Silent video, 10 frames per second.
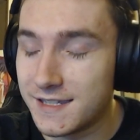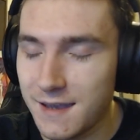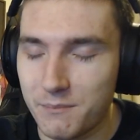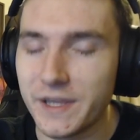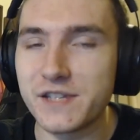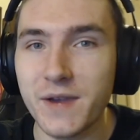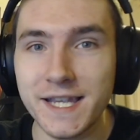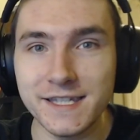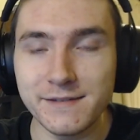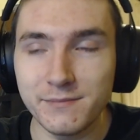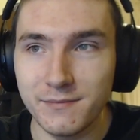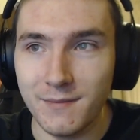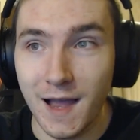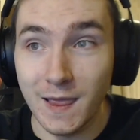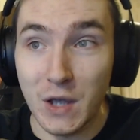obliterates
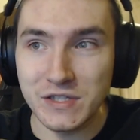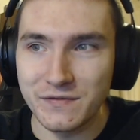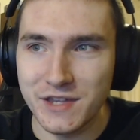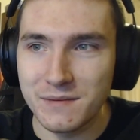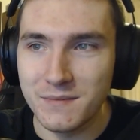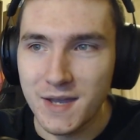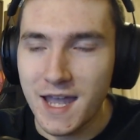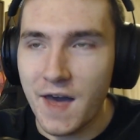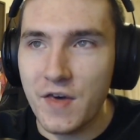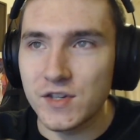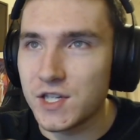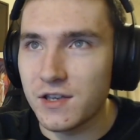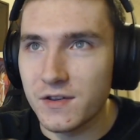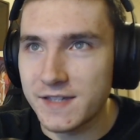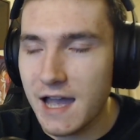a lot of them, and then she
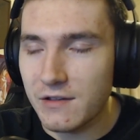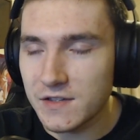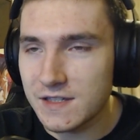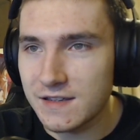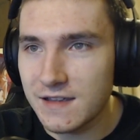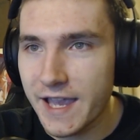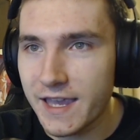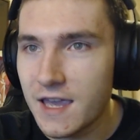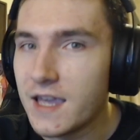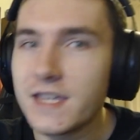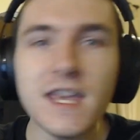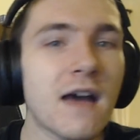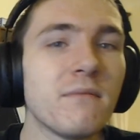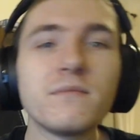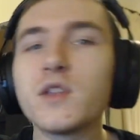goes down and just is like,
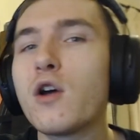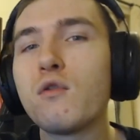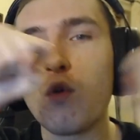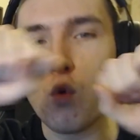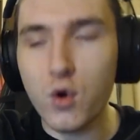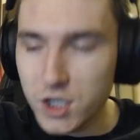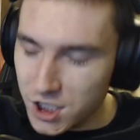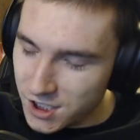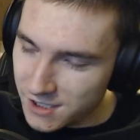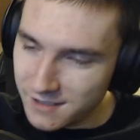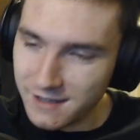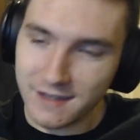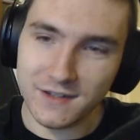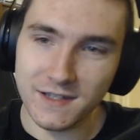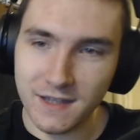yeah, no,
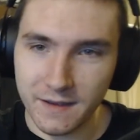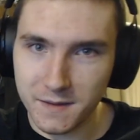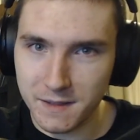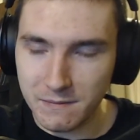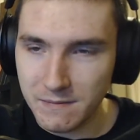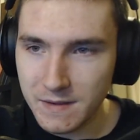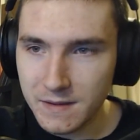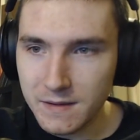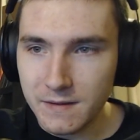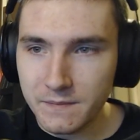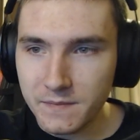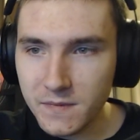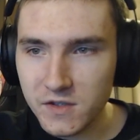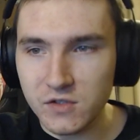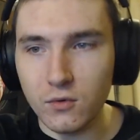and just like the
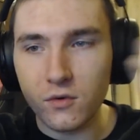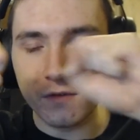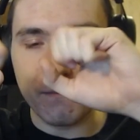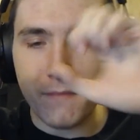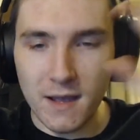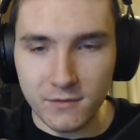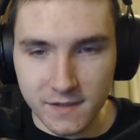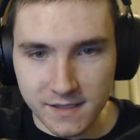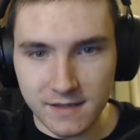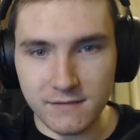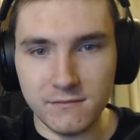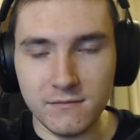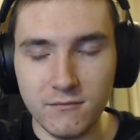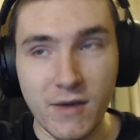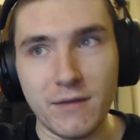the sword melts.
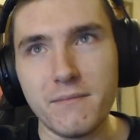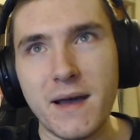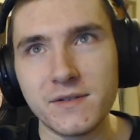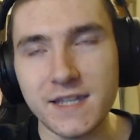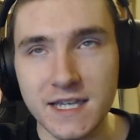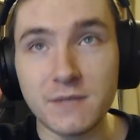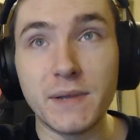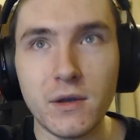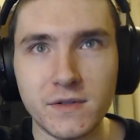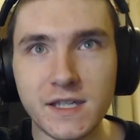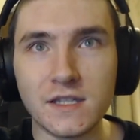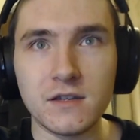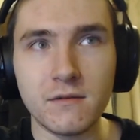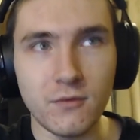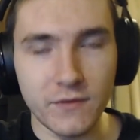Well, melts. It explodes
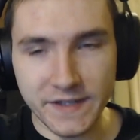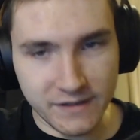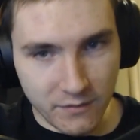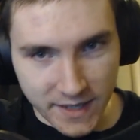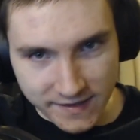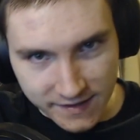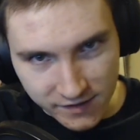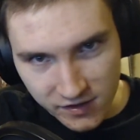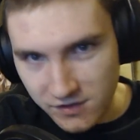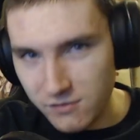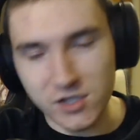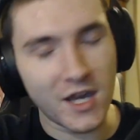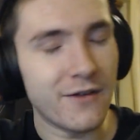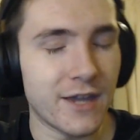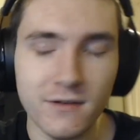into all these little pieces and just goes
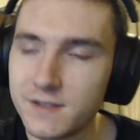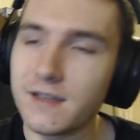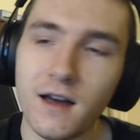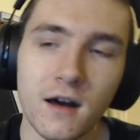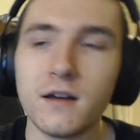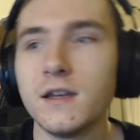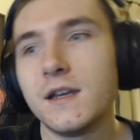shattering out. It's like, ah, oh.